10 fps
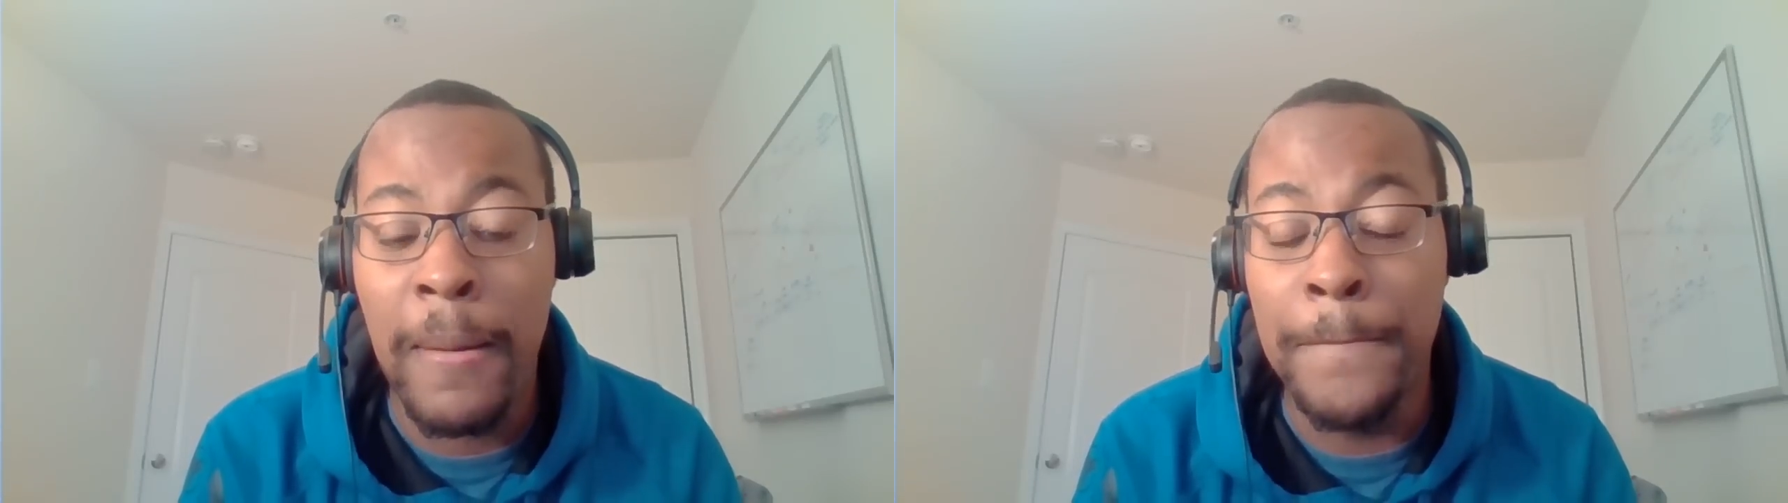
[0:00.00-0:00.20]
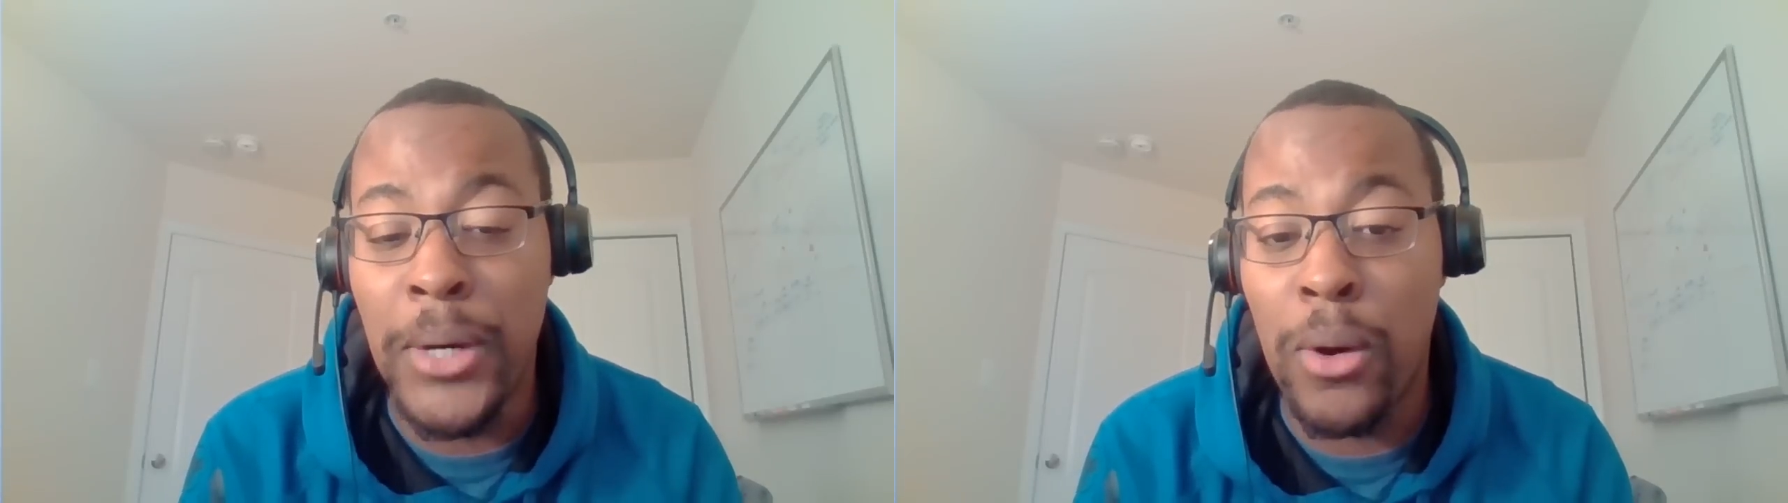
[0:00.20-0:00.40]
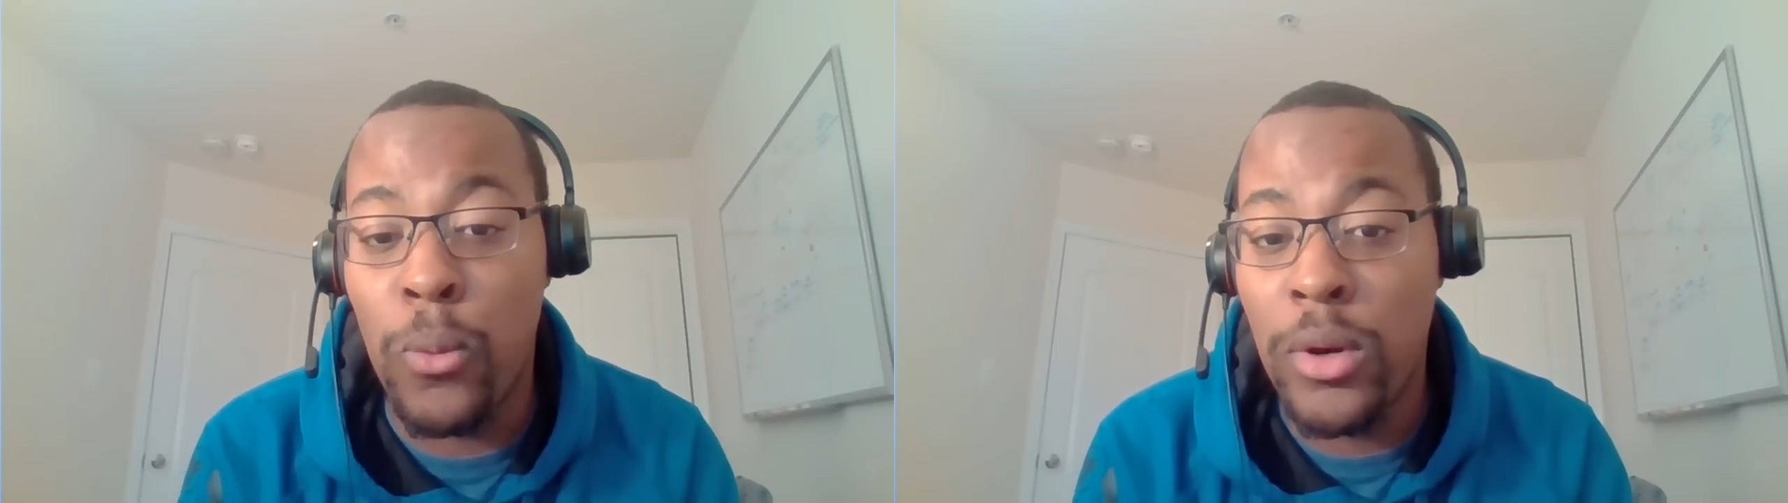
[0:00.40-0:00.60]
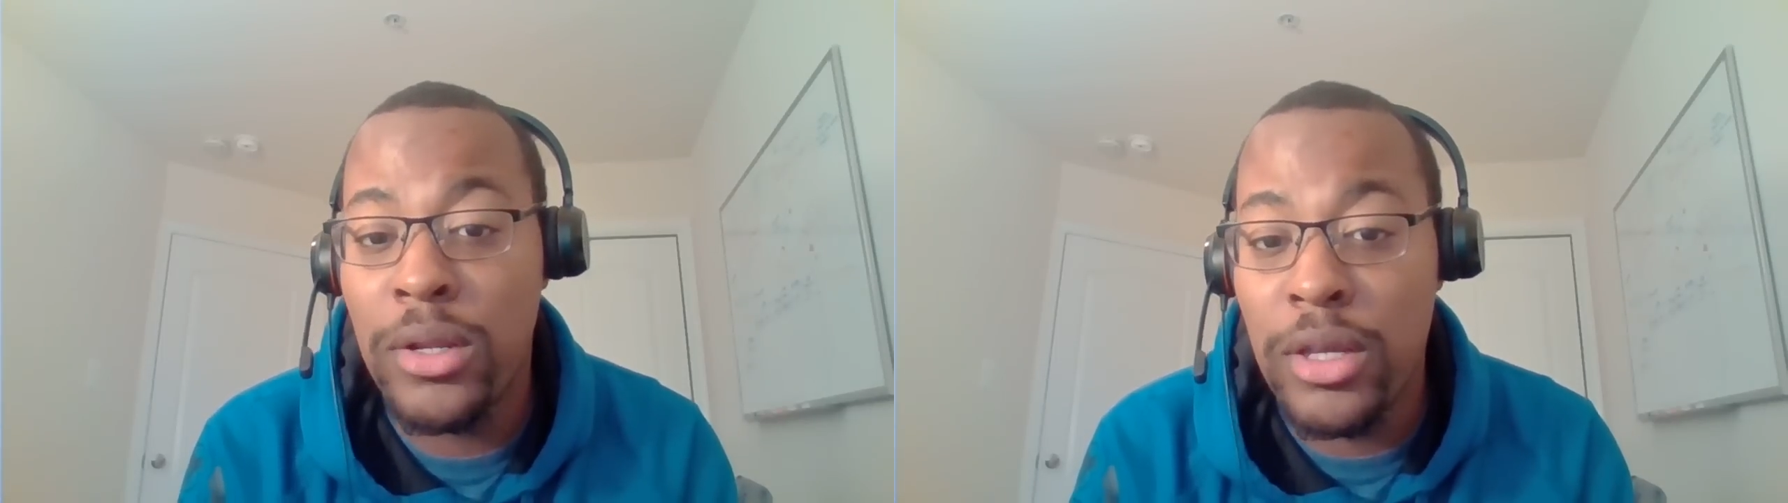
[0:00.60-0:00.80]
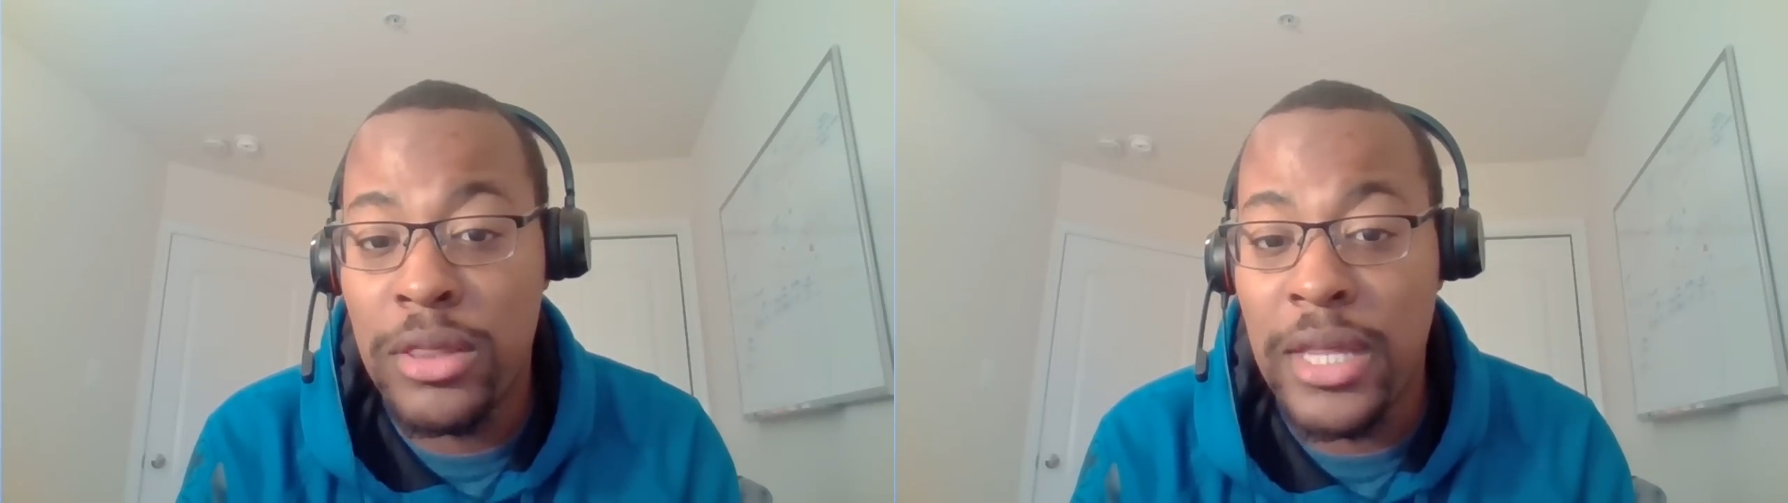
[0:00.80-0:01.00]
But one
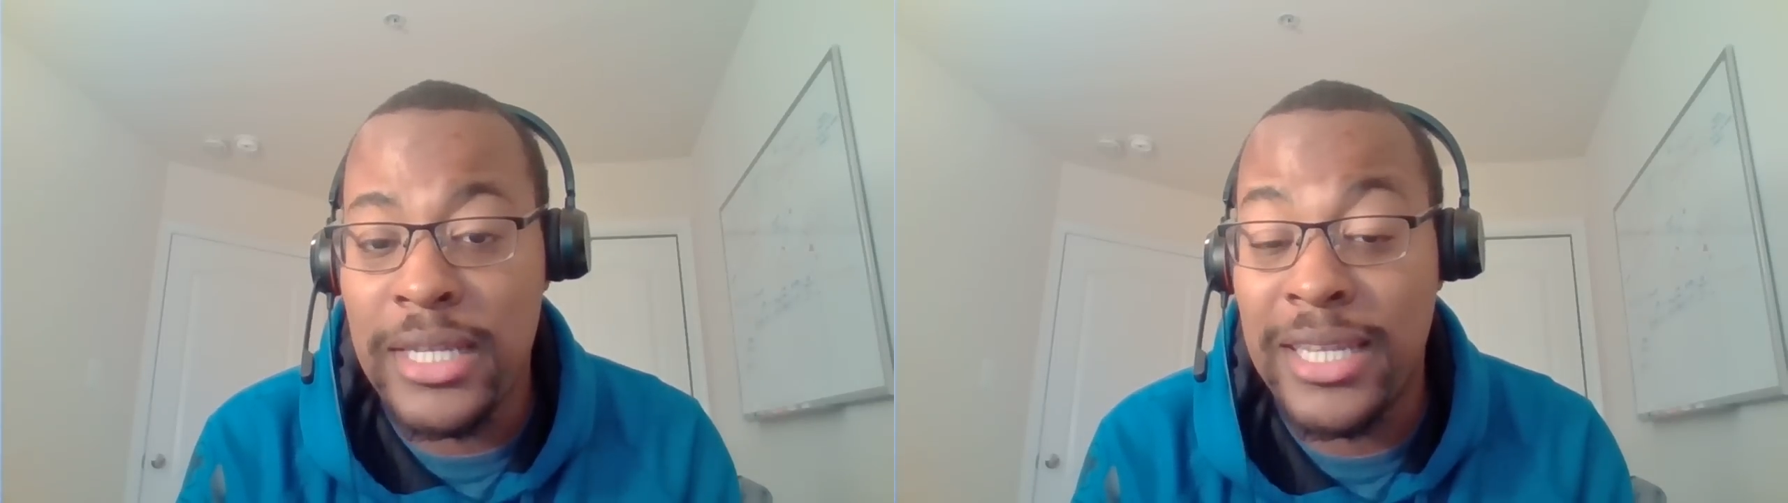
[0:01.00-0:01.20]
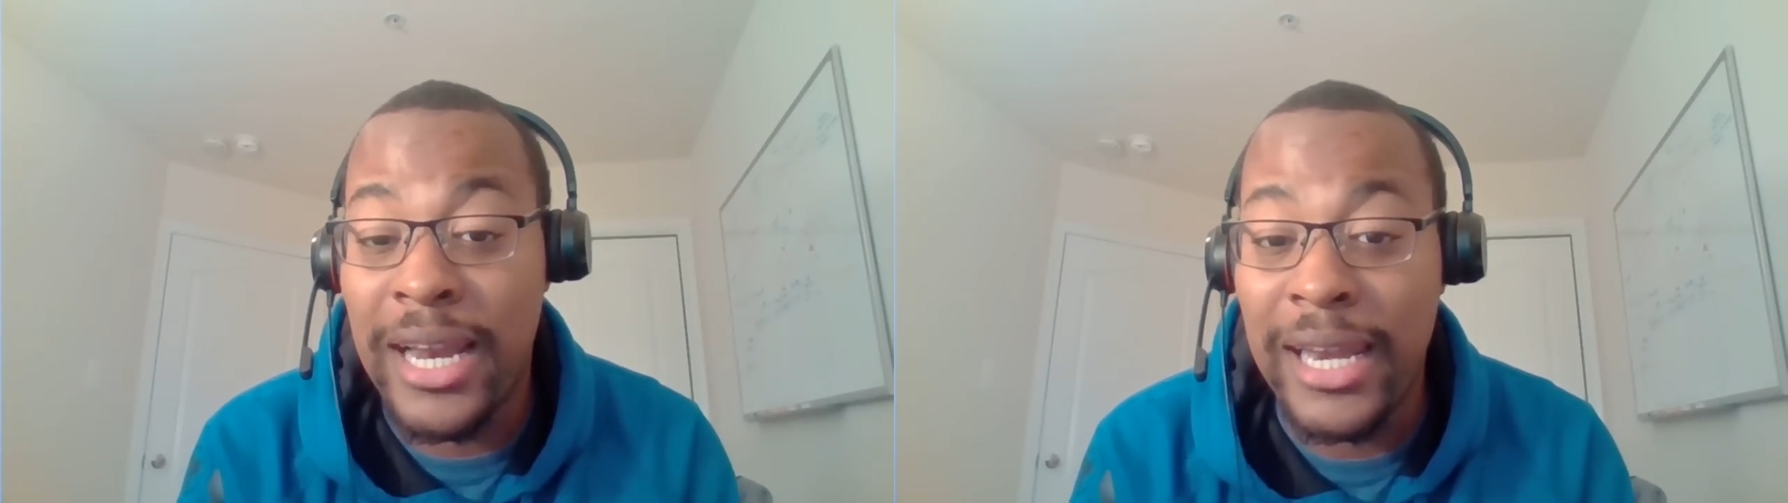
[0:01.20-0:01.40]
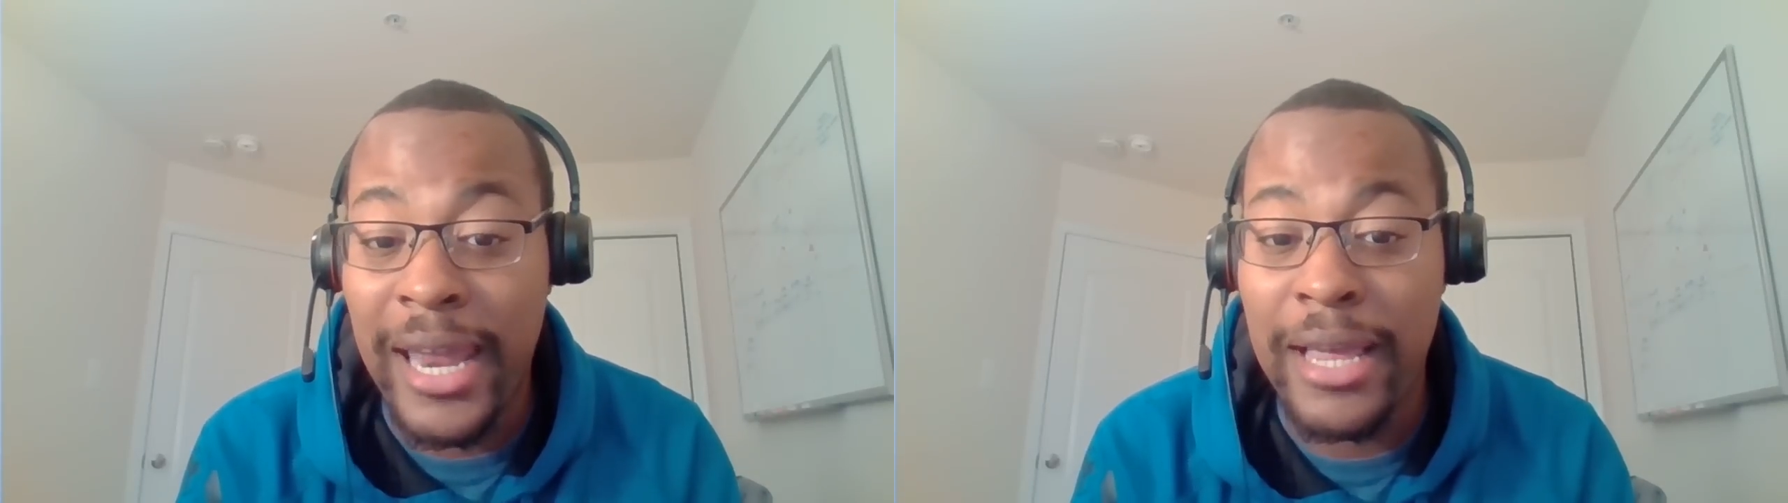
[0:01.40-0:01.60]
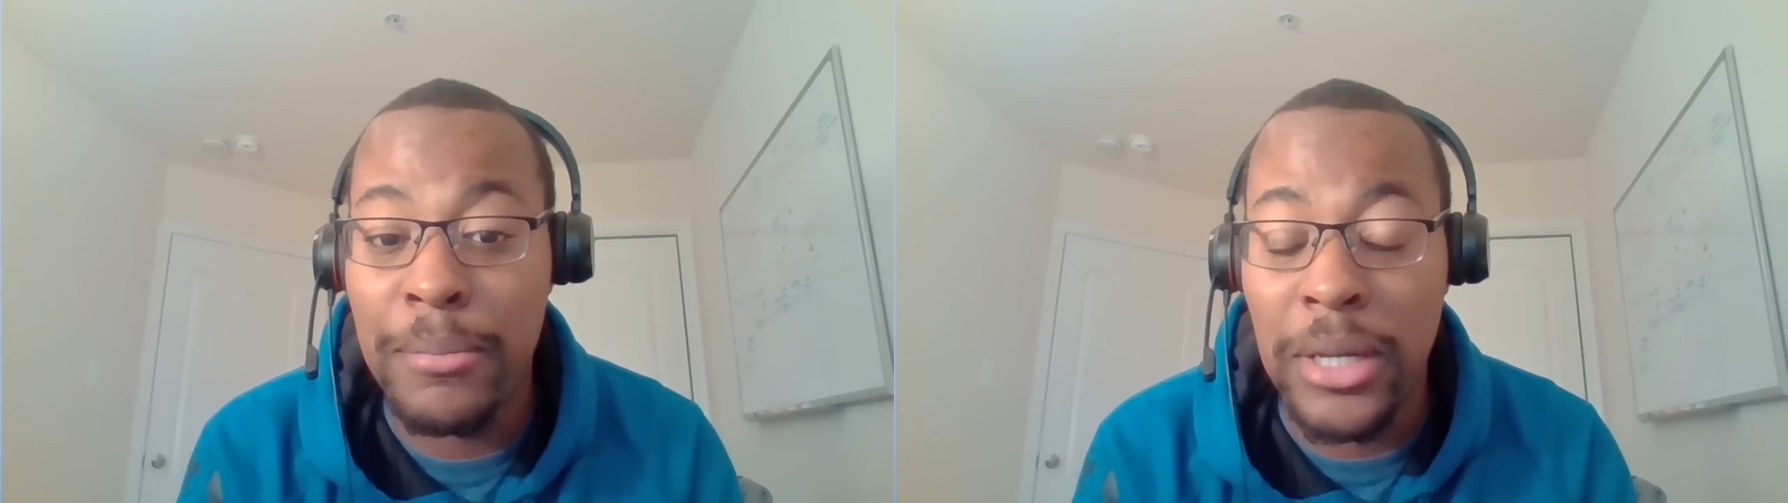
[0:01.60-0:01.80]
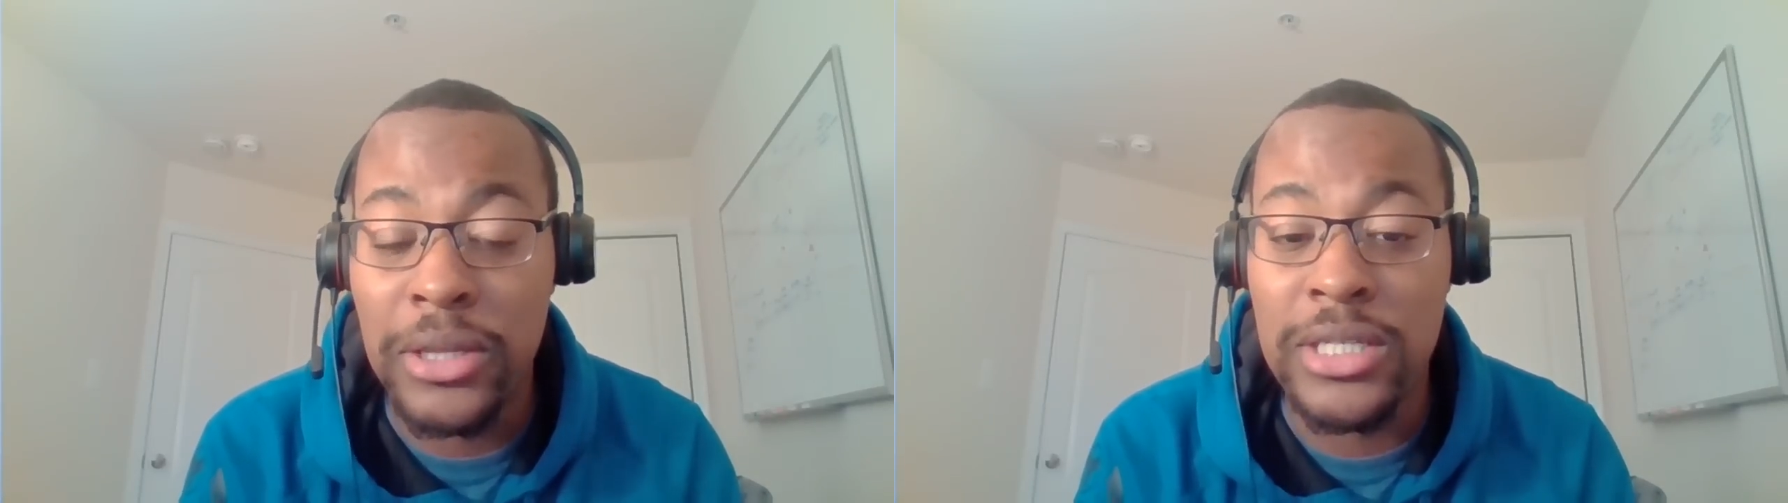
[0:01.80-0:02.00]
of the things that I like about